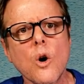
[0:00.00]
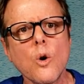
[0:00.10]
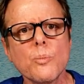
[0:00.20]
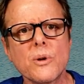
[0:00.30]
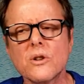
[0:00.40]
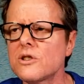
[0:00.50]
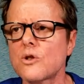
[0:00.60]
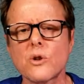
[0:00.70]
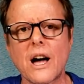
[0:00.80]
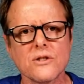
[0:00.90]
Old buildings,
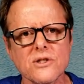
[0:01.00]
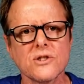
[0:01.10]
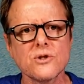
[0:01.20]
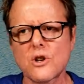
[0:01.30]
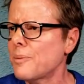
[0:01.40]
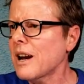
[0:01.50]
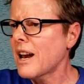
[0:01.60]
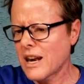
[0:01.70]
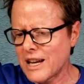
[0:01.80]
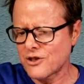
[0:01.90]
old houses, those creepy.
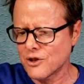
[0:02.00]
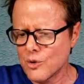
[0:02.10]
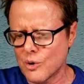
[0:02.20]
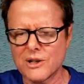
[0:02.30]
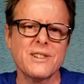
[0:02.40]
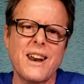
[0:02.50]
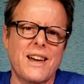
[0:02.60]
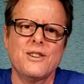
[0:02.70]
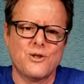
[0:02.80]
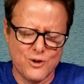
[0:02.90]
Not nice new ones, not
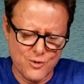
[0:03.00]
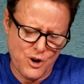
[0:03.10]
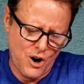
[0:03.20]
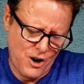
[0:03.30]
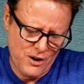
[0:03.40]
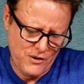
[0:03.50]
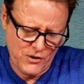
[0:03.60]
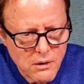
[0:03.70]
nice new cards.